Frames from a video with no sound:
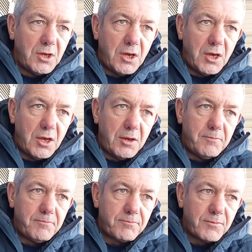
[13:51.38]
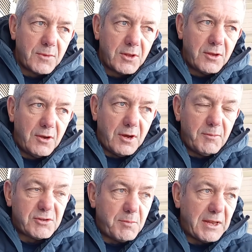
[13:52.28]
And I
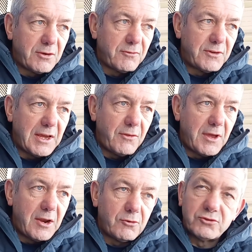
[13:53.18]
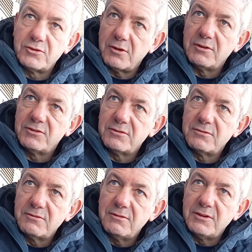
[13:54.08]
miss Matt Duffy out there.
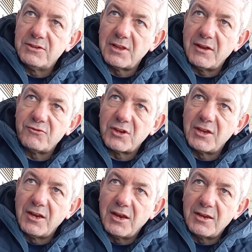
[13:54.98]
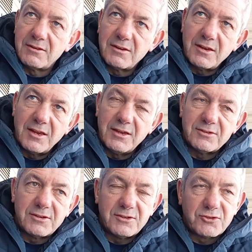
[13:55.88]
He's electric and
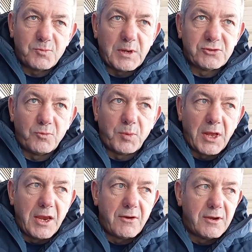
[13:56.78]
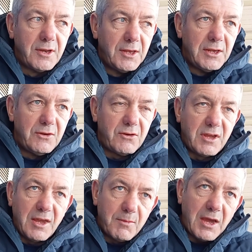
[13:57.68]
he's a special player. And
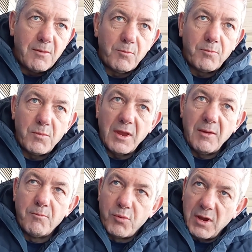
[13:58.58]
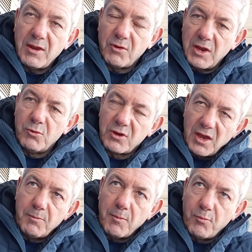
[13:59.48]
he will
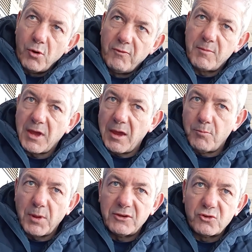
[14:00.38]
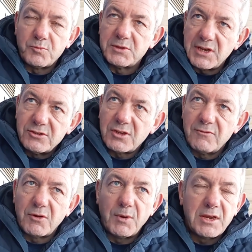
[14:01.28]
keep improving, getting playing to his potential
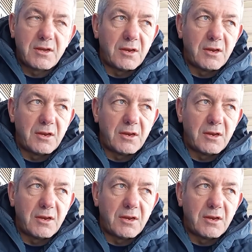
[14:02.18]
every week.